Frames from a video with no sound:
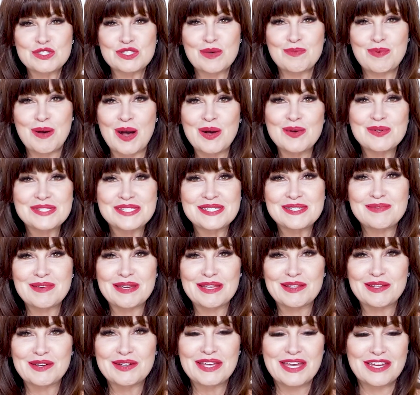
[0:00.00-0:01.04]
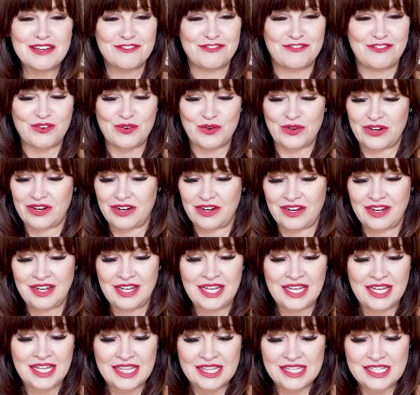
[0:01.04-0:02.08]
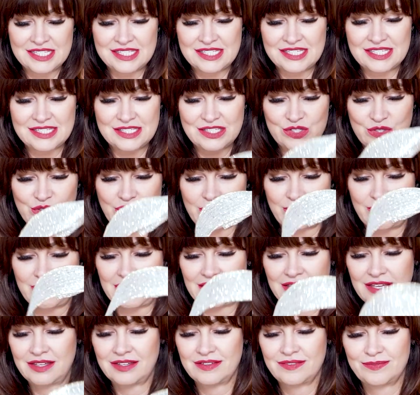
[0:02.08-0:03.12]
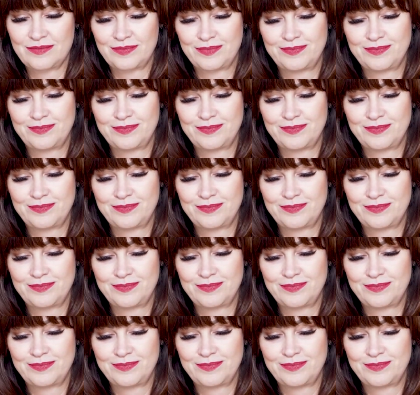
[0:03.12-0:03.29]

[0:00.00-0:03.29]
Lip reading: supposed to be looking for. This is dreamy.